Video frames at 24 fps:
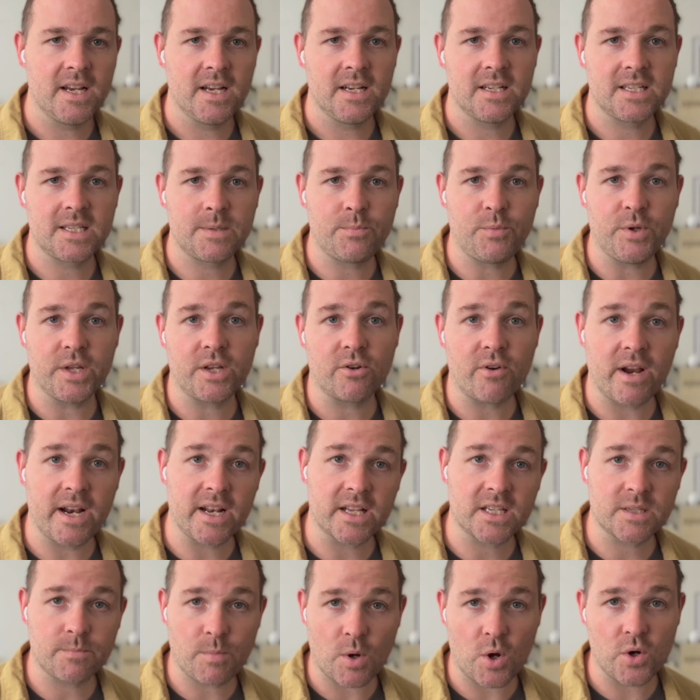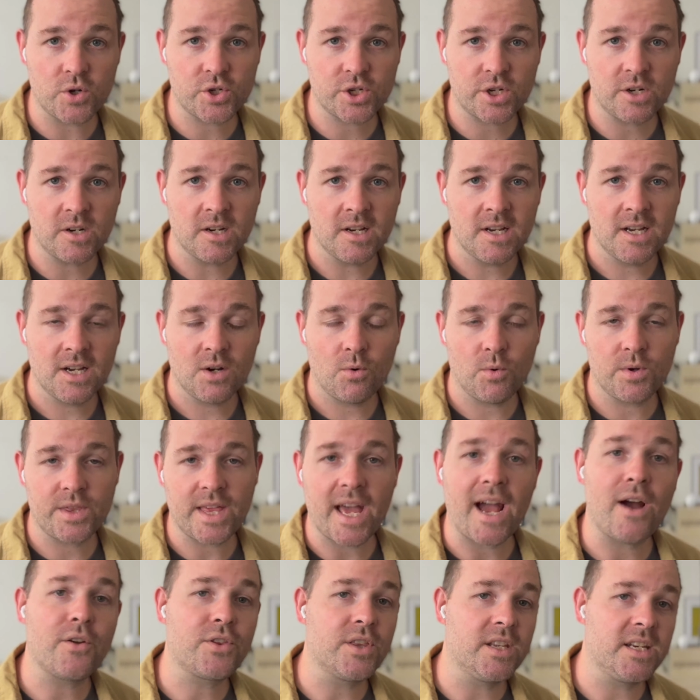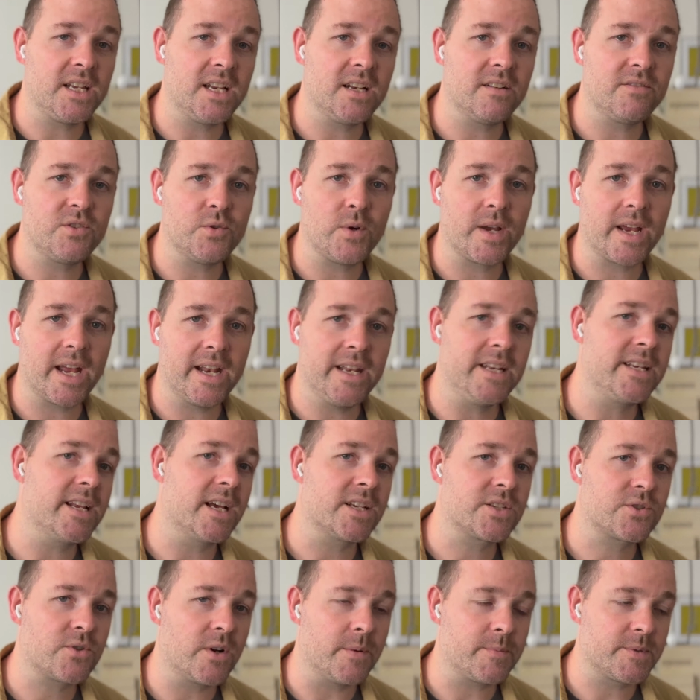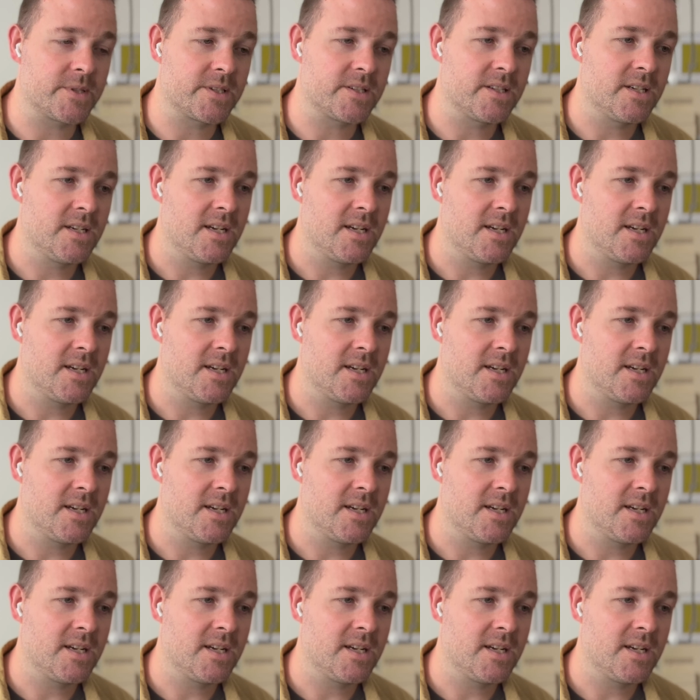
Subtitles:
split grade exposure without the need of doing any test strips.